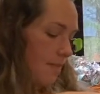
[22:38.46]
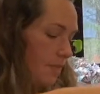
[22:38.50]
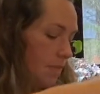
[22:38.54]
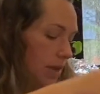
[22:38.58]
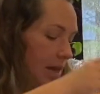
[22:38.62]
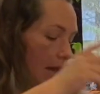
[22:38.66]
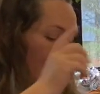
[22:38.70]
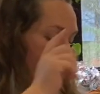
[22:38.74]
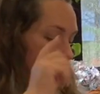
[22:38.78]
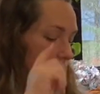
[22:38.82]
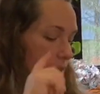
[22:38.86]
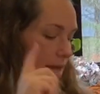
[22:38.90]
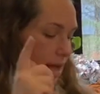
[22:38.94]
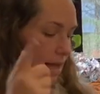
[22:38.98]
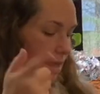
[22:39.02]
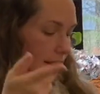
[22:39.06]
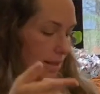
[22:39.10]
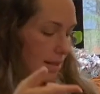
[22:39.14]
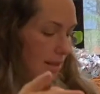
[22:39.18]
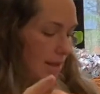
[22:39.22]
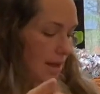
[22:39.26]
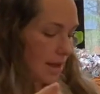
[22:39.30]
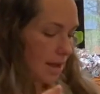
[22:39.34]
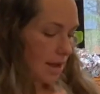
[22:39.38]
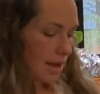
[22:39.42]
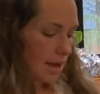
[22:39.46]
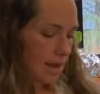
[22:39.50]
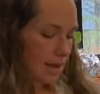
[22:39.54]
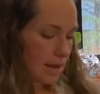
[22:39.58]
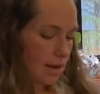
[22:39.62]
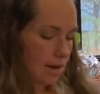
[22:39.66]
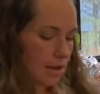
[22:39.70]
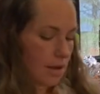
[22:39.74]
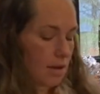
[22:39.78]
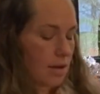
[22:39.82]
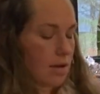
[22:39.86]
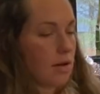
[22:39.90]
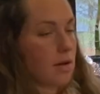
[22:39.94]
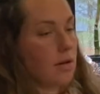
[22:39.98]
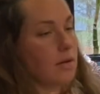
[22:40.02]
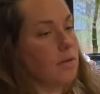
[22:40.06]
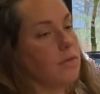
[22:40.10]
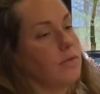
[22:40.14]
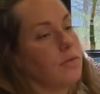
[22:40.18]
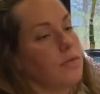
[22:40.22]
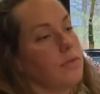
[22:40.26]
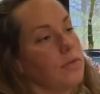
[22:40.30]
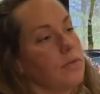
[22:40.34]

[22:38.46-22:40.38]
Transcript: in that line of